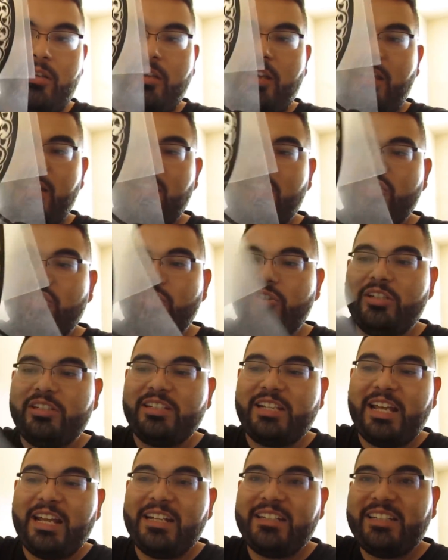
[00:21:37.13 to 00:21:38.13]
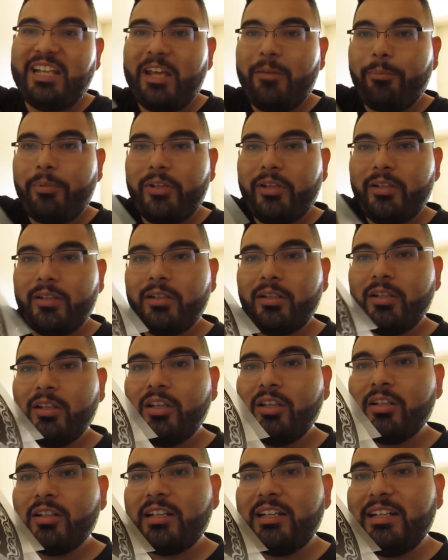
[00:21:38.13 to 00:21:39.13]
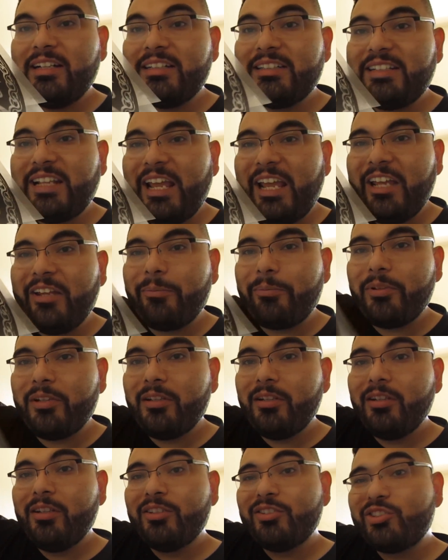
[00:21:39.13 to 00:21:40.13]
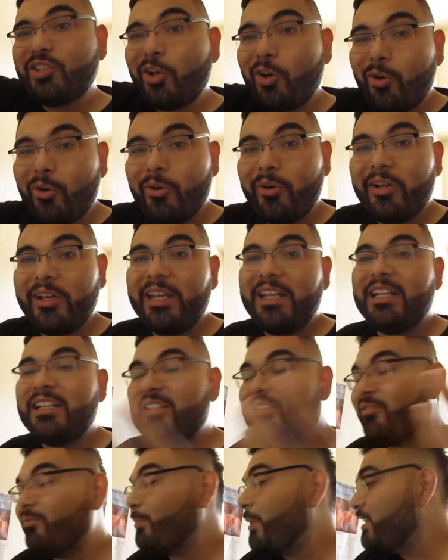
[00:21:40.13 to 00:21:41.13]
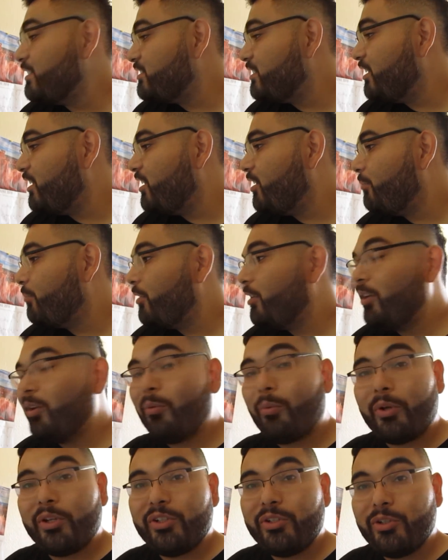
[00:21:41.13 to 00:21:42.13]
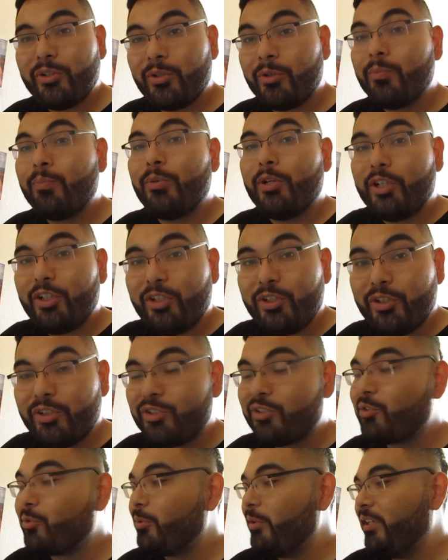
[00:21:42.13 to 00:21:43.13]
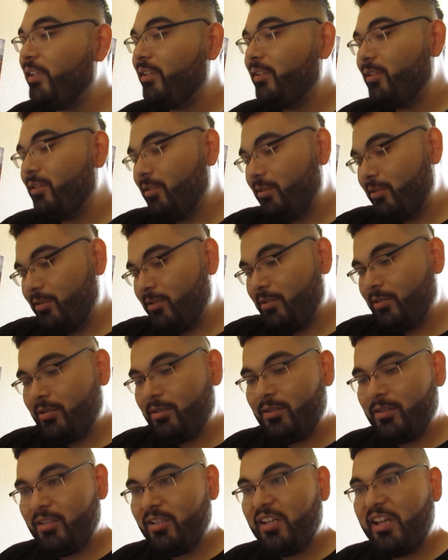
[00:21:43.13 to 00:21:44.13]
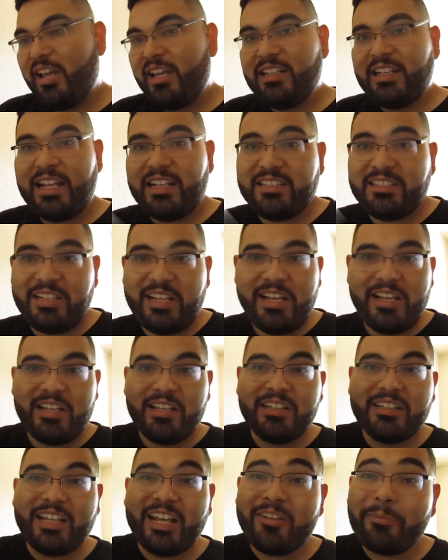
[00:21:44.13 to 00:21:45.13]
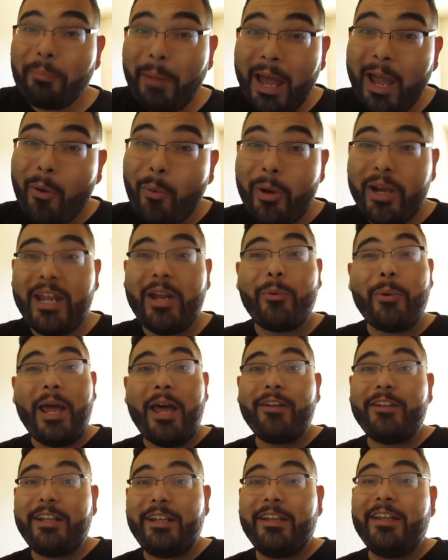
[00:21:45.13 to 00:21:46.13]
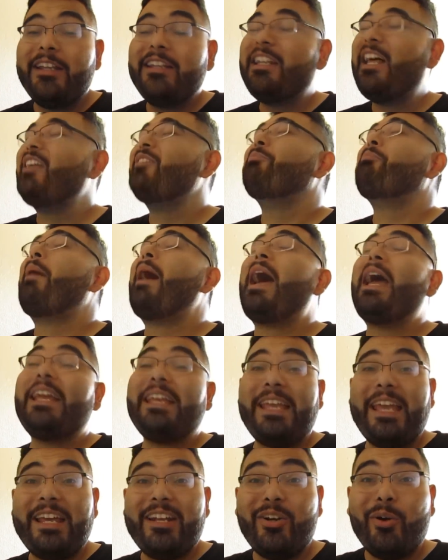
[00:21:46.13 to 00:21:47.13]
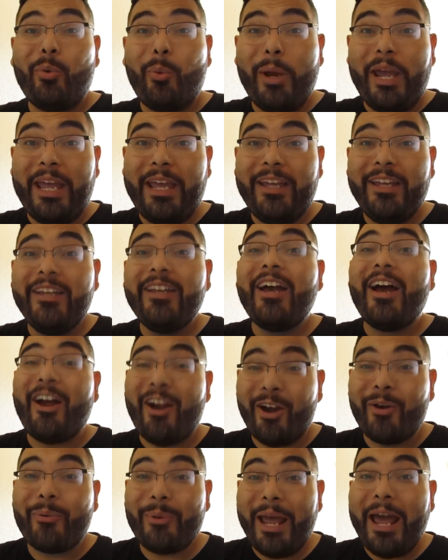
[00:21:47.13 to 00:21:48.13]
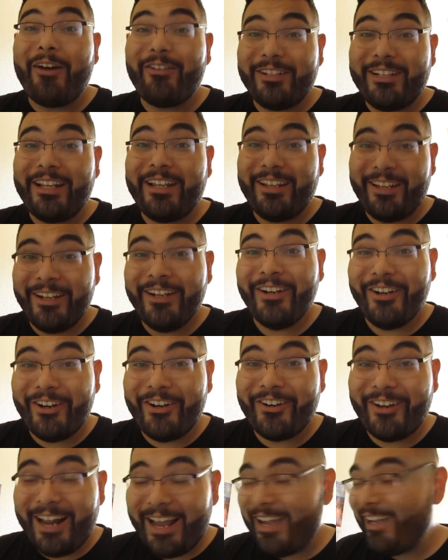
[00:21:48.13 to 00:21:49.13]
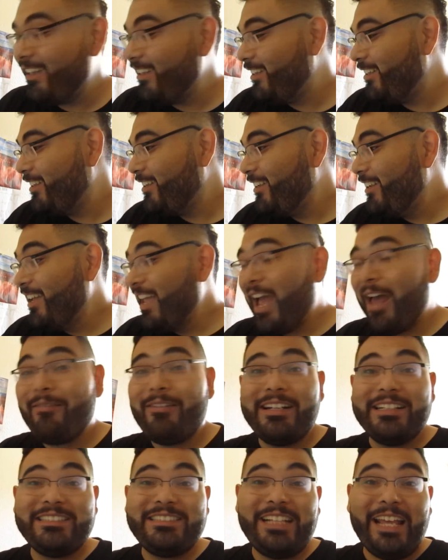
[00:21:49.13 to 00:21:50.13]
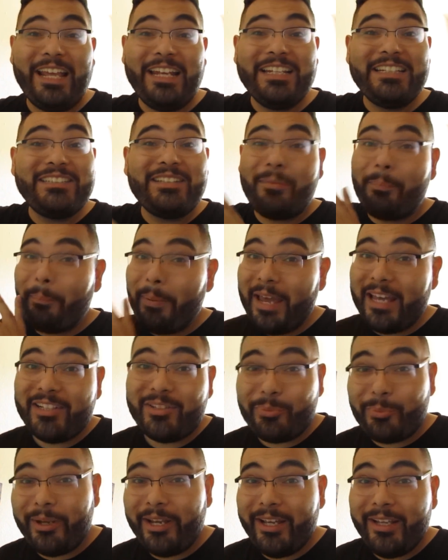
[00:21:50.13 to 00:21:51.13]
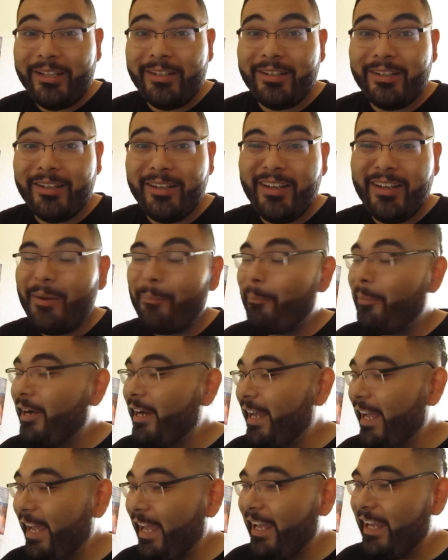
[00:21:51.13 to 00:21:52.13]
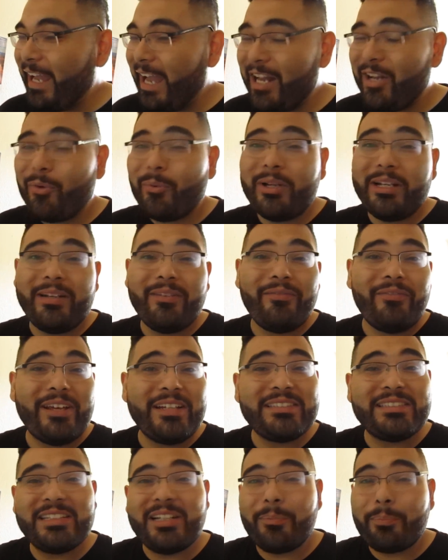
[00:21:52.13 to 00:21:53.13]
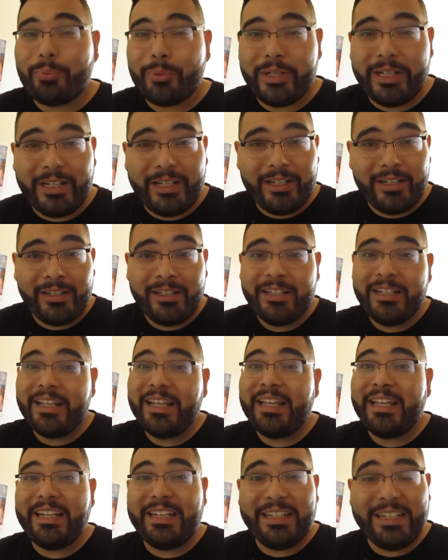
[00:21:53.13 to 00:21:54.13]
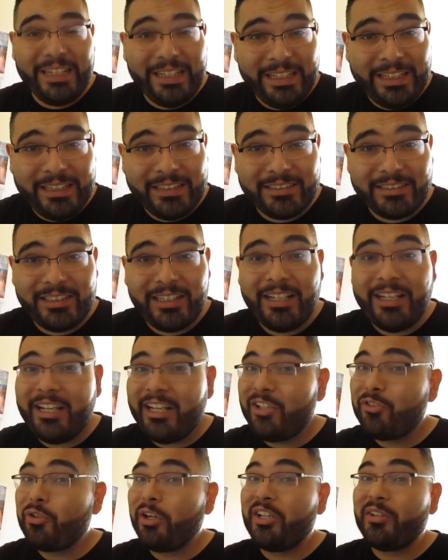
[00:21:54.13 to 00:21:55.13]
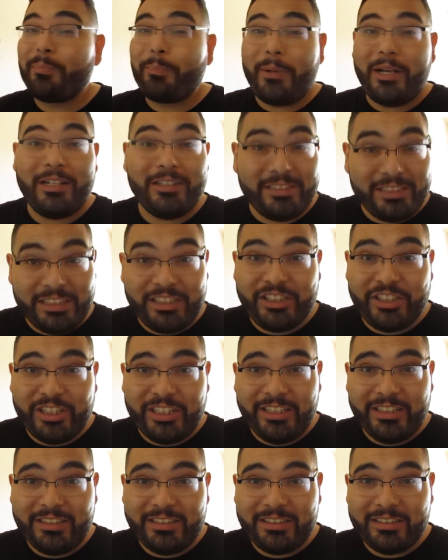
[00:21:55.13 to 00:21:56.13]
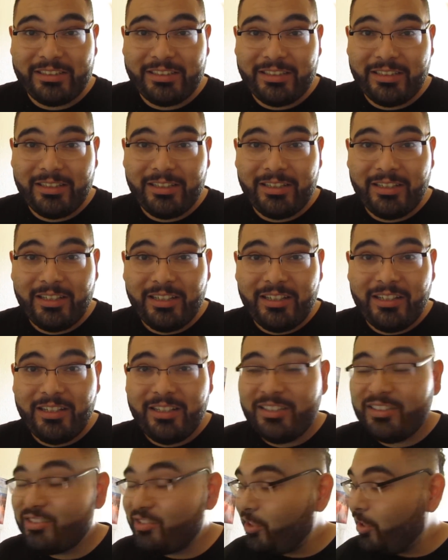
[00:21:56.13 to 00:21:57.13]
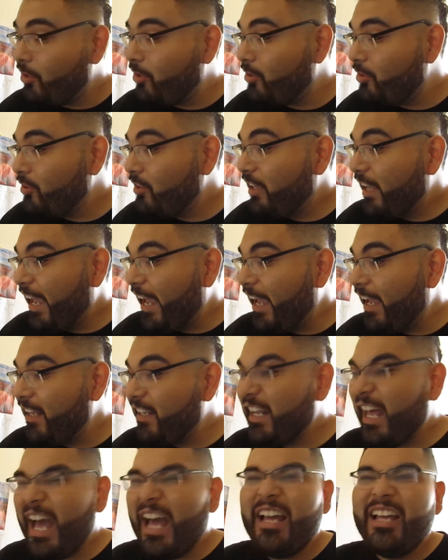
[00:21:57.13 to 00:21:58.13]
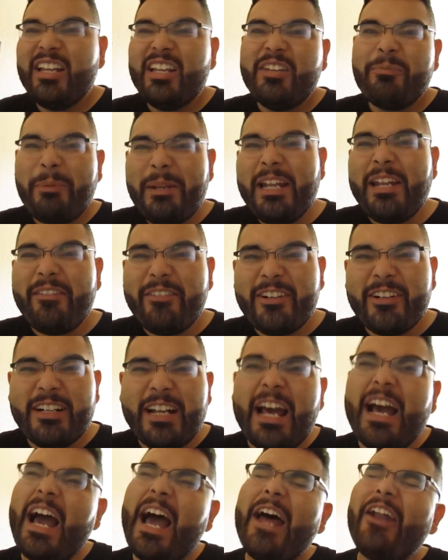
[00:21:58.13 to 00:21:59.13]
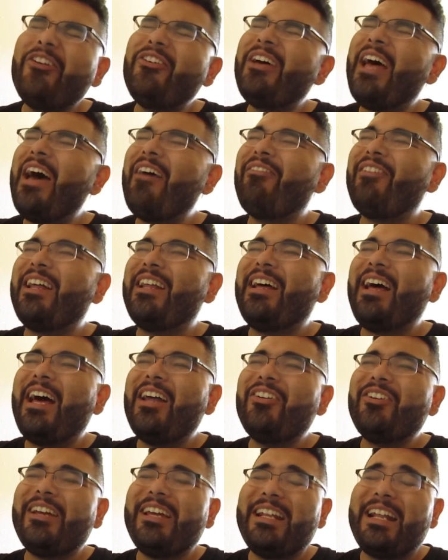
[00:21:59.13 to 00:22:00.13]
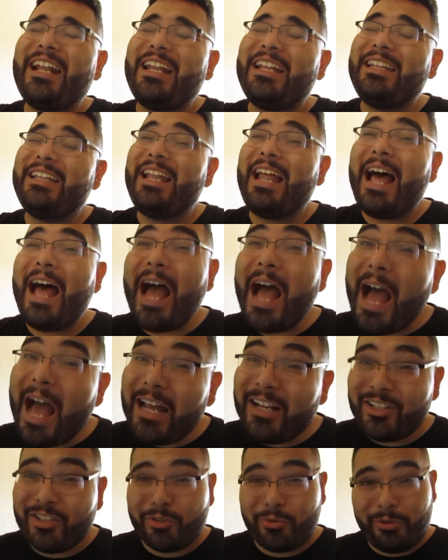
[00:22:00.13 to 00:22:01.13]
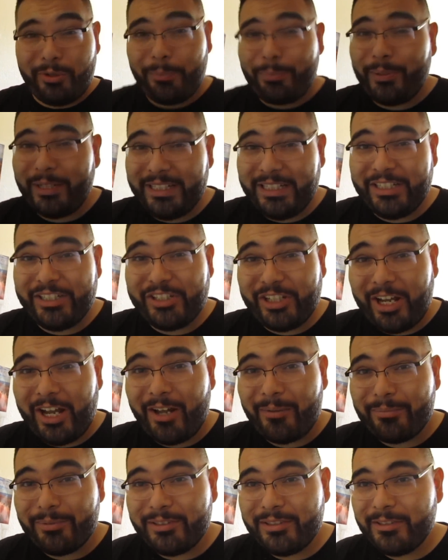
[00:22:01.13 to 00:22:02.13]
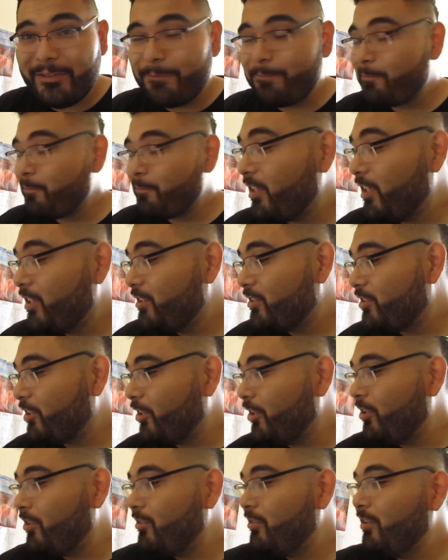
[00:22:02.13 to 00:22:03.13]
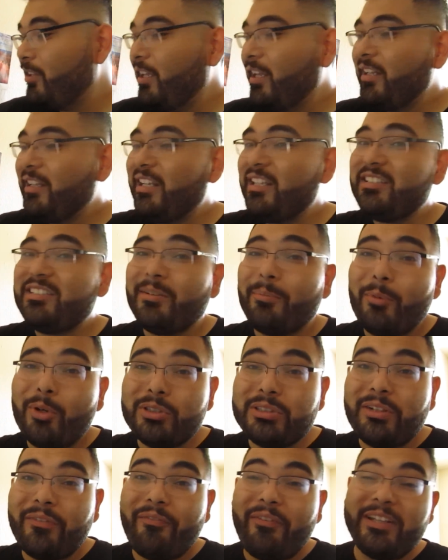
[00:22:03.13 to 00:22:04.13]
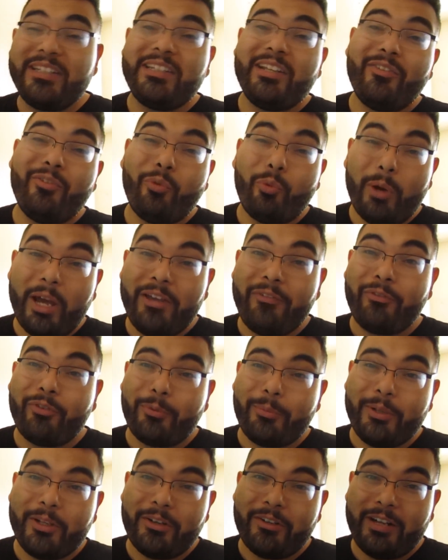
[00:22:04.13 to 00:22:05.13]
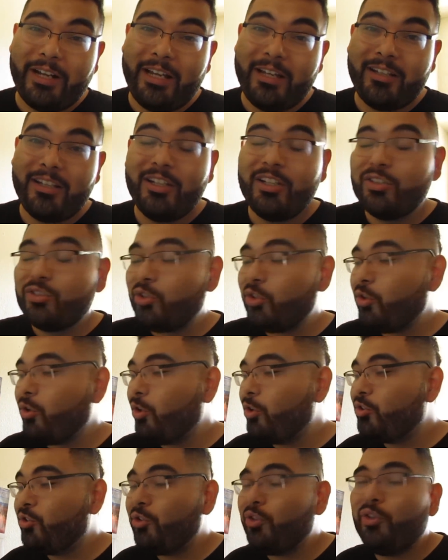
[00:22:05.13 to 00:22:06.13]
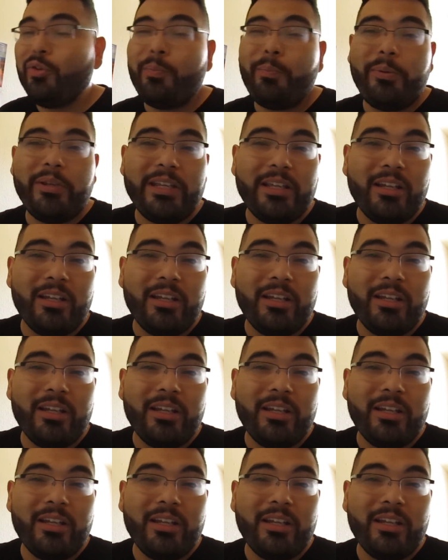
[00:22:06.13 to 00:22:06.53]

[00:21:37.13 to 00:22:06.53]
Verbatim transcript: And then you just gotta tape it, clear tape, so it doesn't mess up when you're burning your screen. And that's it. That's my way around it. That's my getaway around it, all right? I'm not saying it's the best way, but hey, I don't wanna invest in a printer, in inks, in transparency sheets. So, and believe it or not, I don't get a lot of screen printing jobs. So this is the most effective way for me, right? So you go to your